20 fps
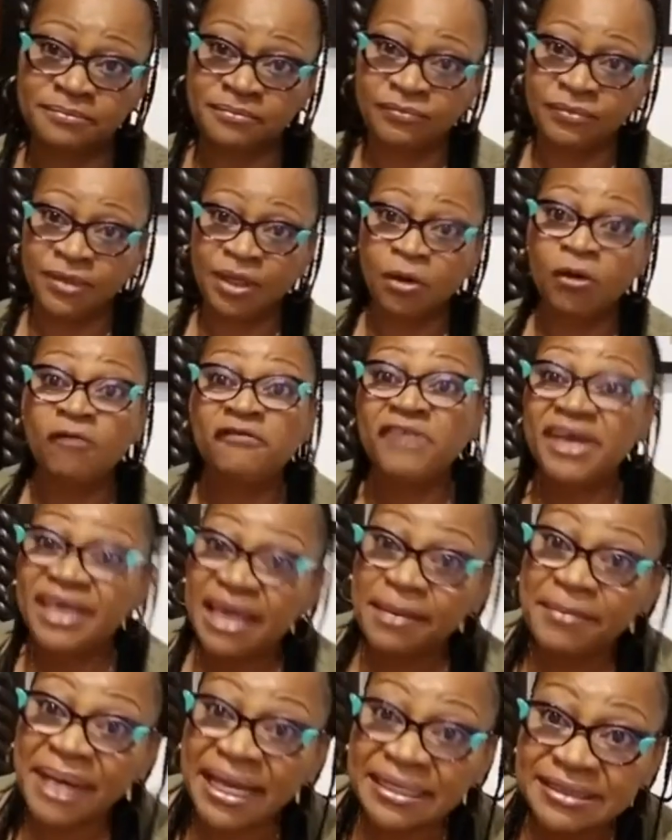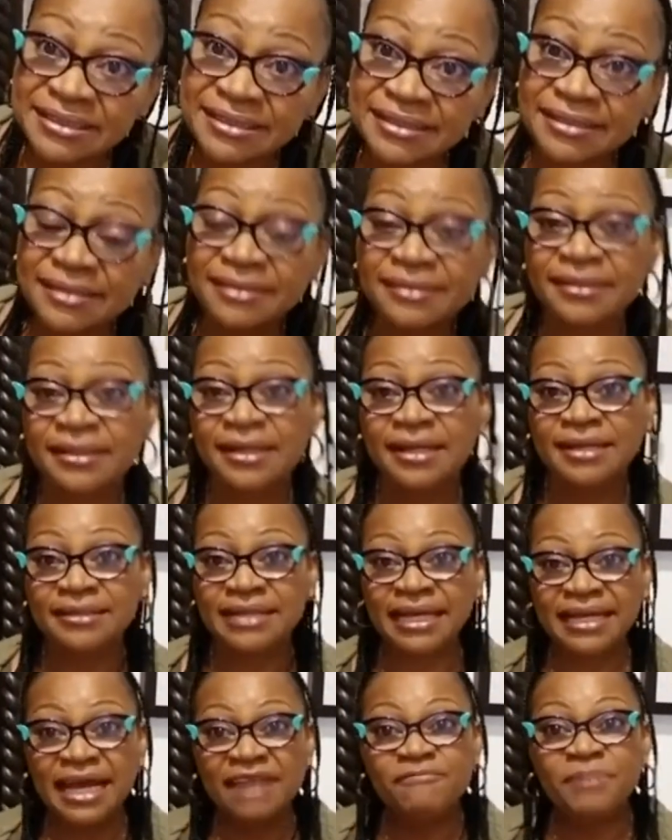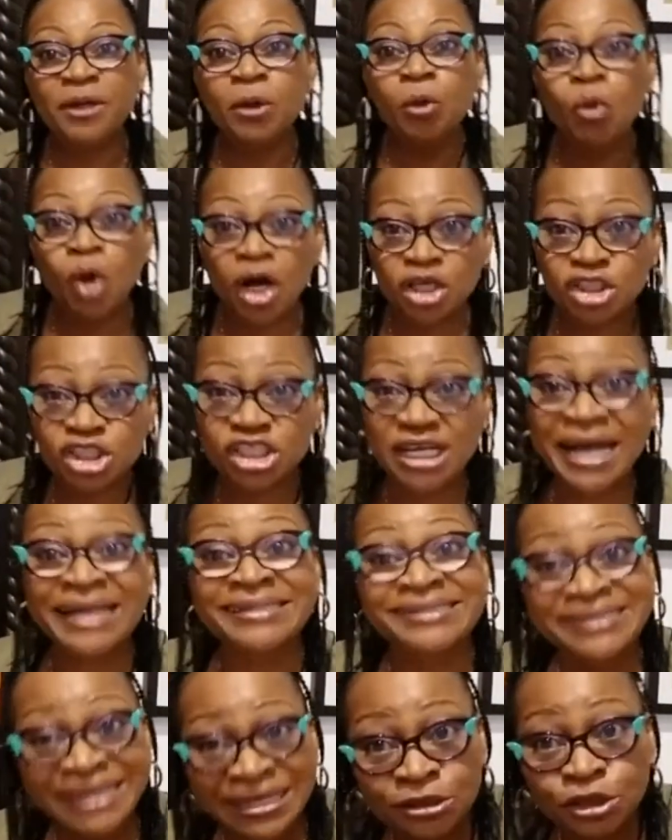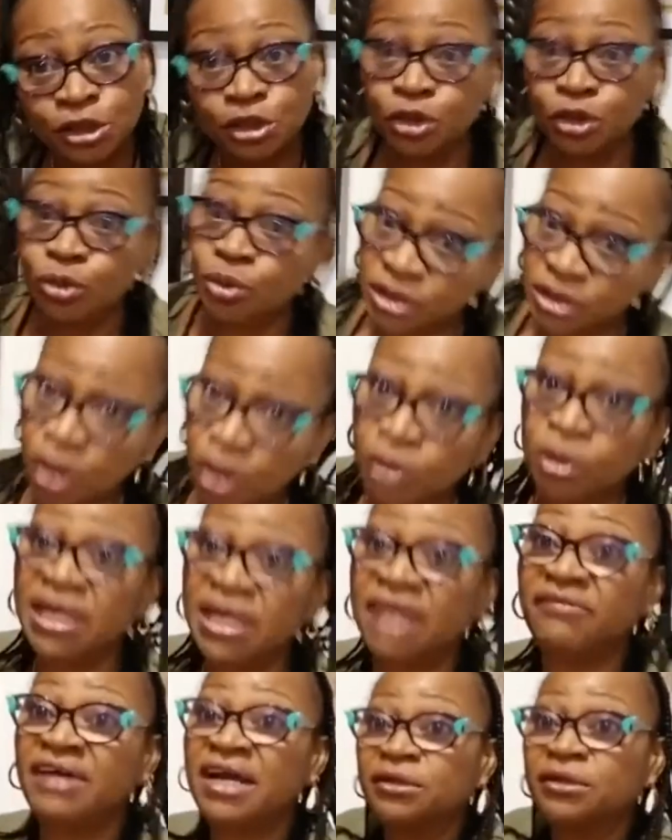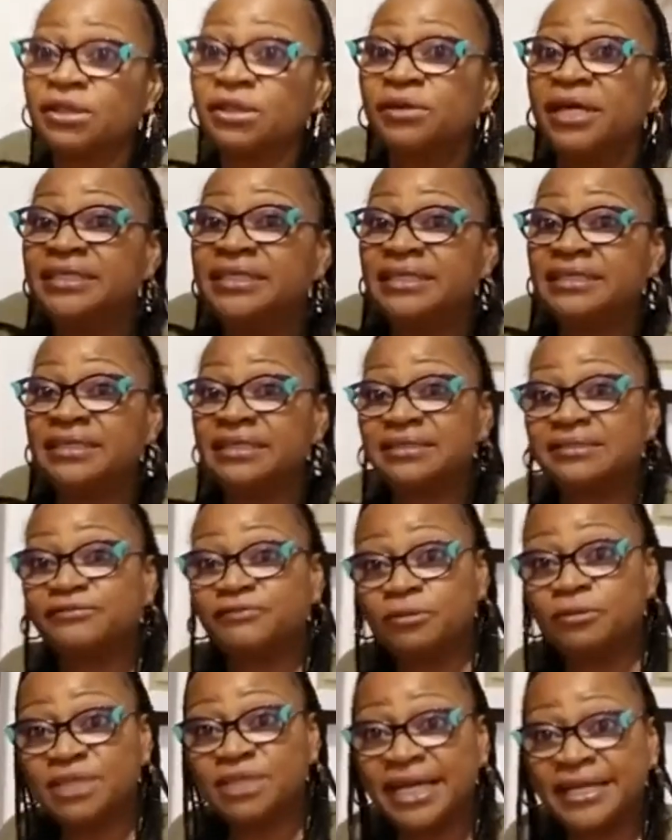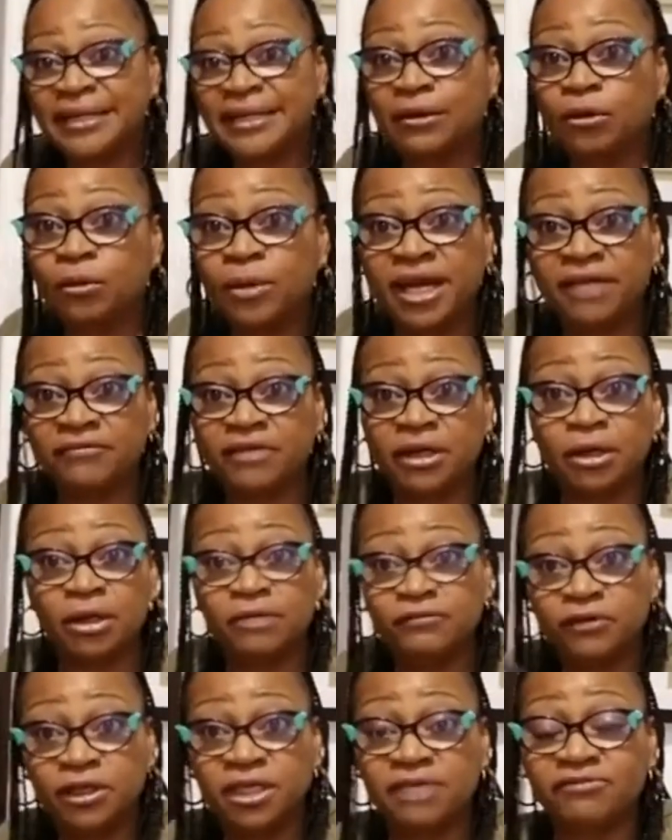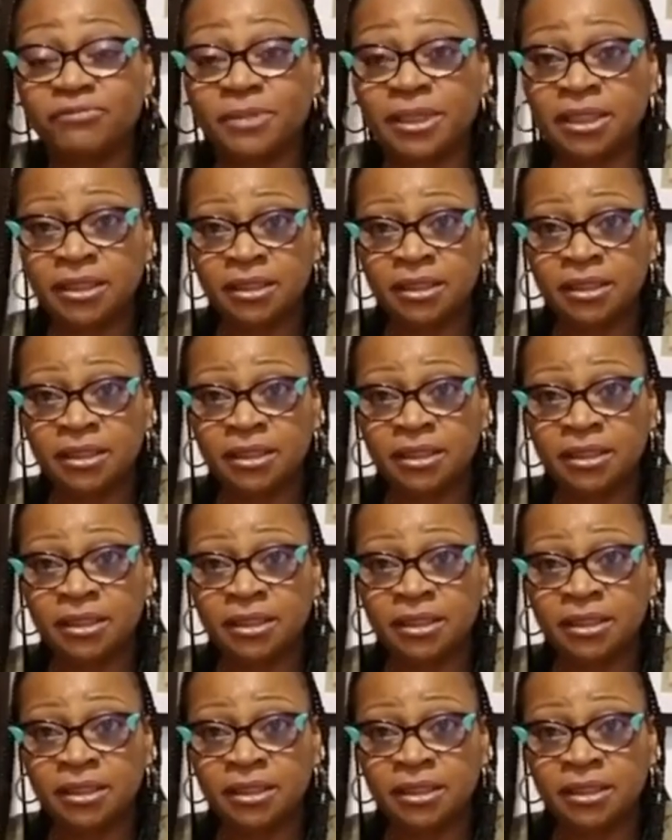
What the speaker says: Ofege mask. That have been washed and sent to you with coronavirus already in it from China or wherever. God forgive me.